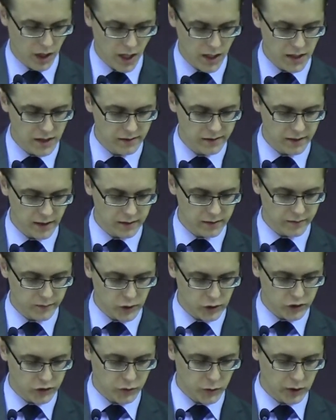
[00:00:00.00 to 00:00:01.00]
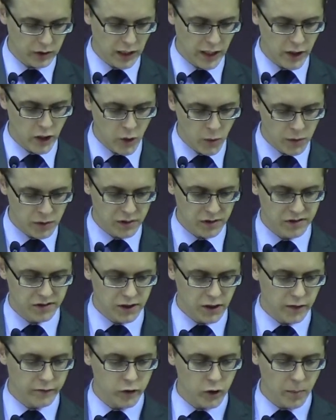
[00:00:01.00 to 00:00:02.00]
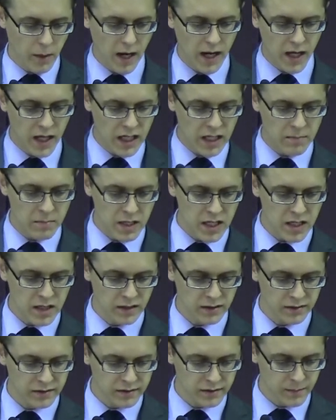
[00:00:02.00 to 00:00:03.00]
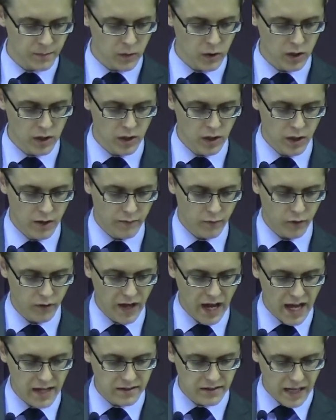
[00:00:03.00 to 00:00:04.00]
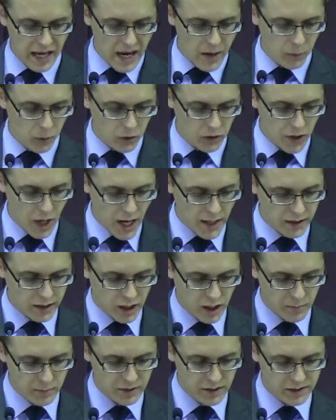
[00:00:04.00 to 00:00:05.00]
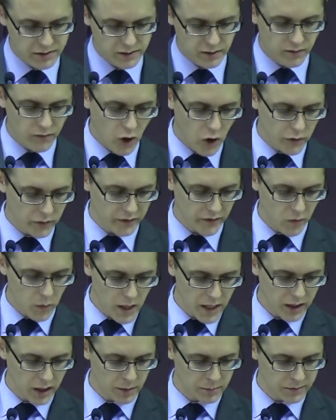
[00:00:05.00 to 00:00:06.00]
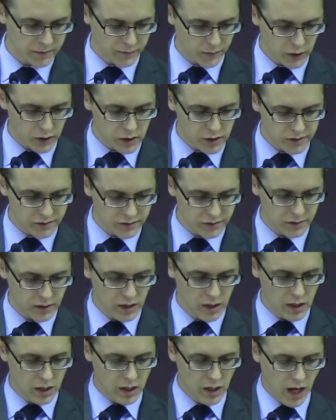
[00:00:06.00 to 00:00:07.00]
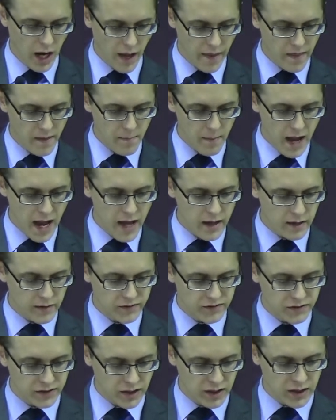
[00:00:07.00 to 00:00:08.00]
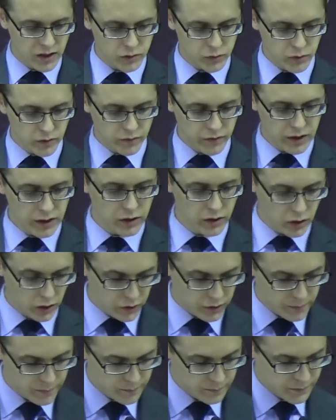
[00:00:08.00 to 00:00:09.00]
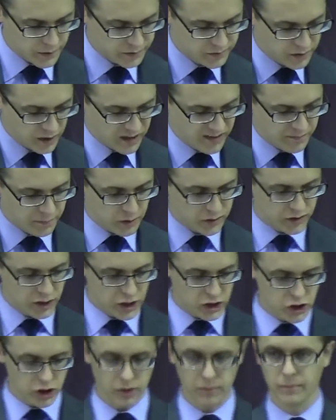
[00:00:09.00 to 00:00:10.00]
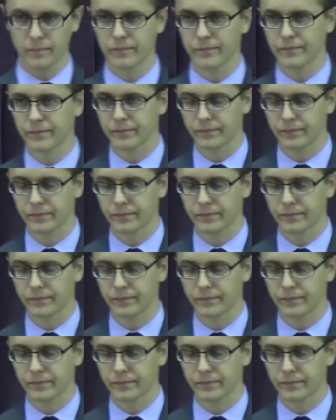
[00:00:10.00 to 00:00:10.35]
And he says in verse three, "Let no one deceive you by any means, for that day will not come unless the falling away comes first, and the man of sin is revealed, the son of perdition."